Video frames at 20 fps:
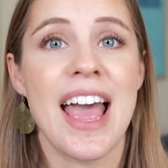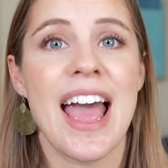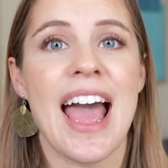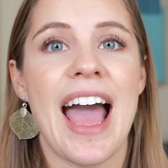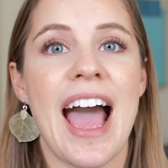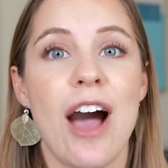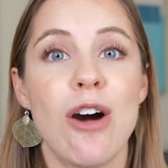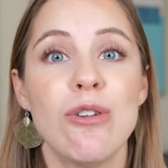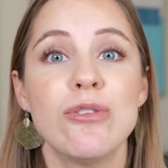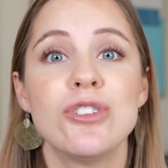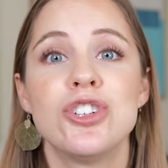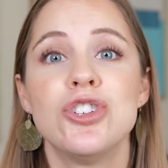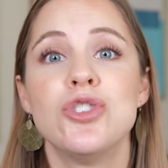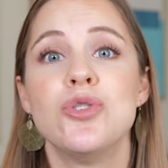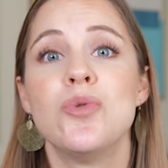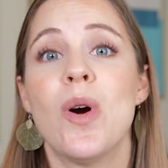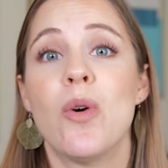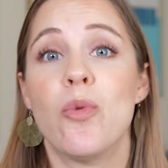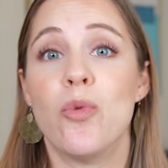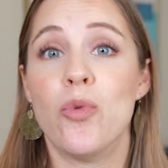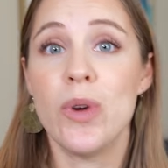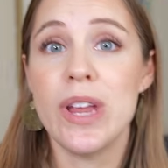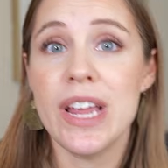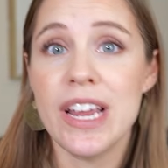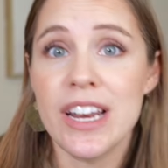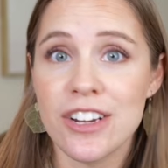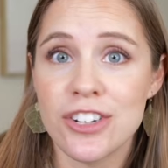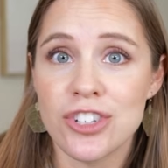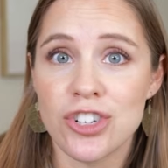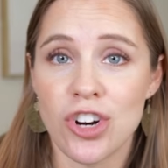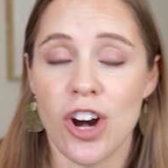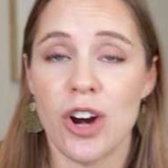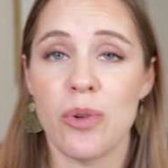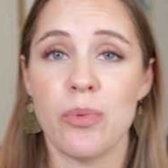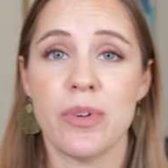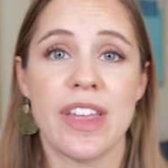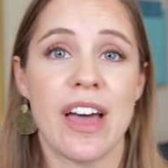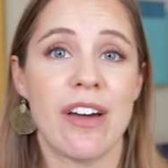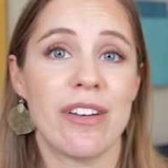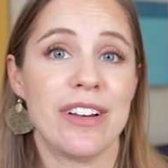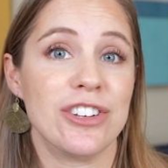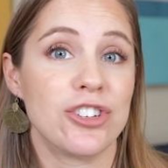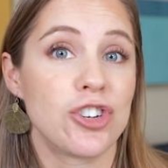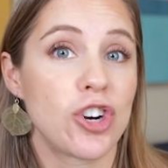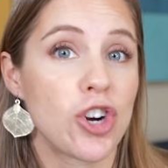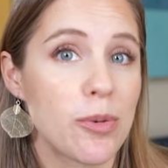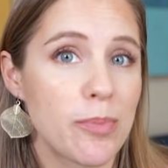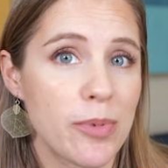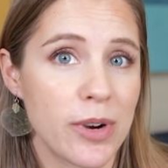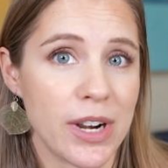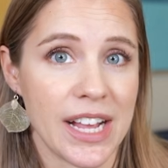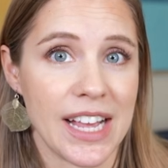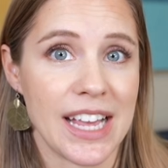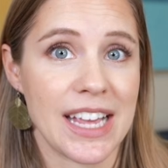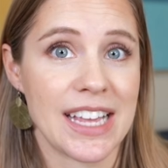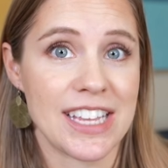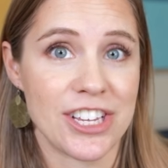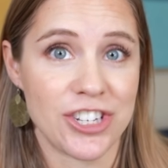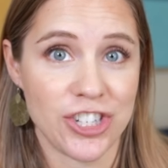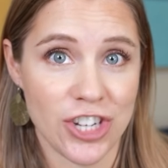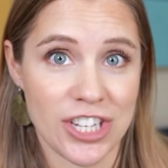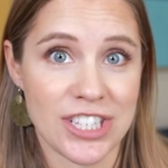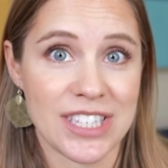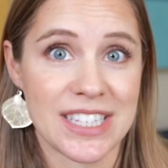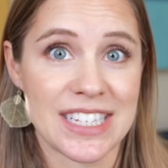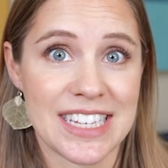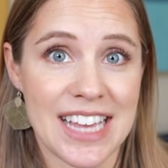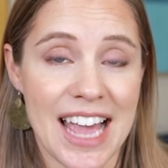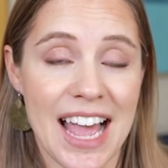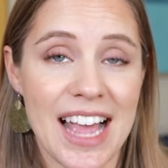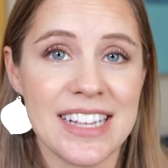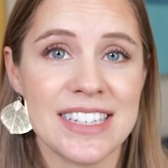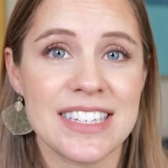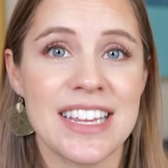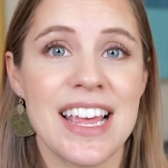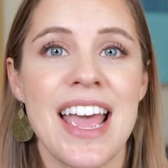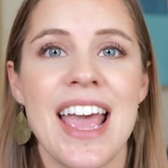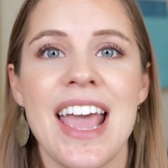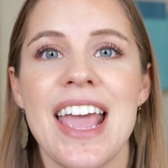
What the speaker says: how to read a chart without interpreting it just yet,